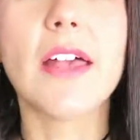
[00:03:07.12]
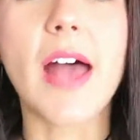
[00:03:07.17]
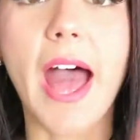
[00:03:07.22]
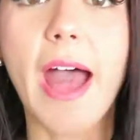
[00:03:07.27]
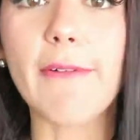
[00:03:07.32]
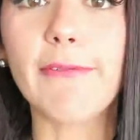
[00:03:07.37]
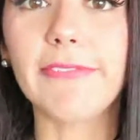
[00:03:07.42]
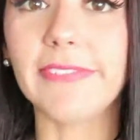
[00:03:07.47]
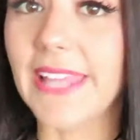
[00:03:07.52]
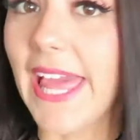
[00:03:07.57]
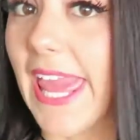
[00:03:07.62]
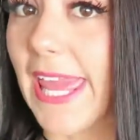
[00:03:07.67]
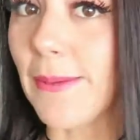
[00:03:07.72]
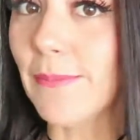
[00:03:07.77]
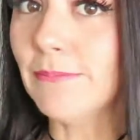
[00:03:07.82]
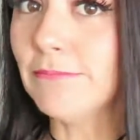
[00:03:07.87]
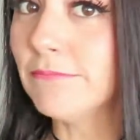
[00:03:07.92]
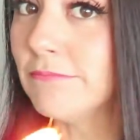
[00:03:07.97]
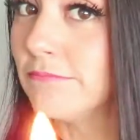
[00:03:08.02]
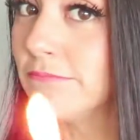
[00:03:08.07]
a flame
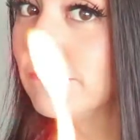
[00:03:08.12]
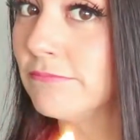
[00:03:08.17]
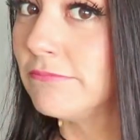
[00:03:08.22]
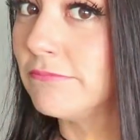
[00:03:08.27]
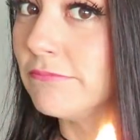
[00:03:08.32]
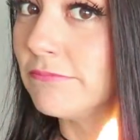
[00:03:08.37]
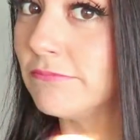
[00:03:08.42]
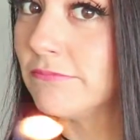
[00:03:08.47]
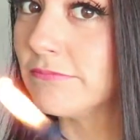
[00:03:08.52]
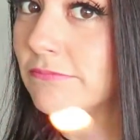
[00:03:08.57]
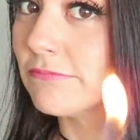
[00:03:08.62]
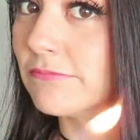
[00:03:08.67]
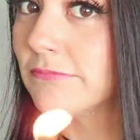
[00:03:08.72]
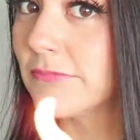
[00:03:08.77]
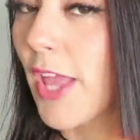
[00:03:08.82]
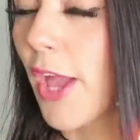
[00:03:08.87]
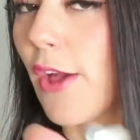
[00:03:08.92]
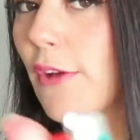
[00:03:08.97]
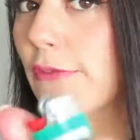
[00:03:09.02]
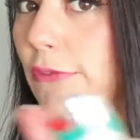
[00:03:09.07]

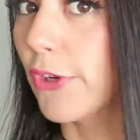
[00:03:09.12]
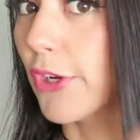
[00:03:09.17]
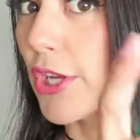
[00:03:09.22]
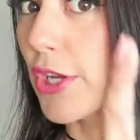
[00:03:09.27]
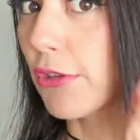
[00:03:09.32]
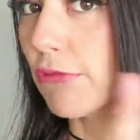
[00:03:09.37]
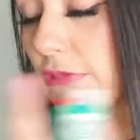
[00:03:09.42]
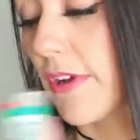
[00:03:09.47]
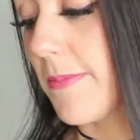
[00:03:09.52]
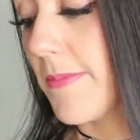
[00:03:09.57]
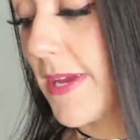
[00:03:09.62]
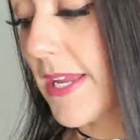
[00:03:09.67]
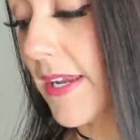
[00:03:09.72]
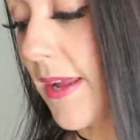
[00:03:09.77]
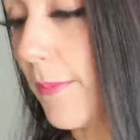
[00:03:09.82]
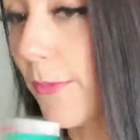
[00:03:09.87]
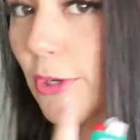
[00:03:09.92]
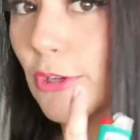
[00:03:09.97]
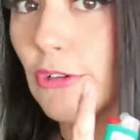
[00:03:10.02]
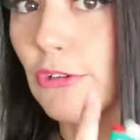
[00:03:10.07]
for your ribbon.
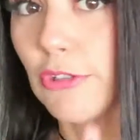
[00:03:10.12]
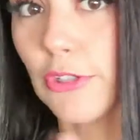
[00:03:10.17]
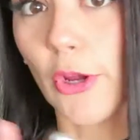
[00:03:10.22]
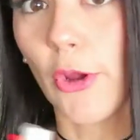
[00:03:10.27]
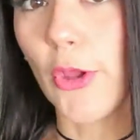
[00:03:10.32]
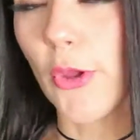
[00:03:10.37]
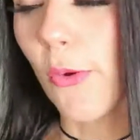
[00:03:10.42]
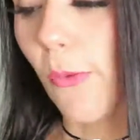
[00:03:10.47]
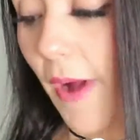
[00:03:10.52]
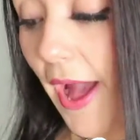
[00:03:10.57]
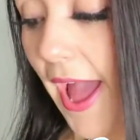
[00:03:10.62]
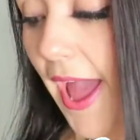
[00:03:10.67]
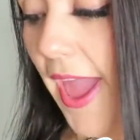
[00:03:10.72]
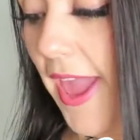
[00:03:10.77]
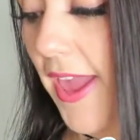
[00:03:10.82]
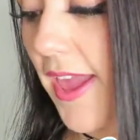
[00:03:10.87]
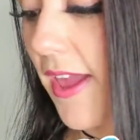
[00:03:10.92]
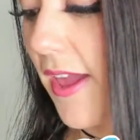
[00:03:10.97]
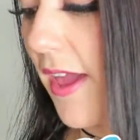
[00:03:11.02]
I'm going to show you why.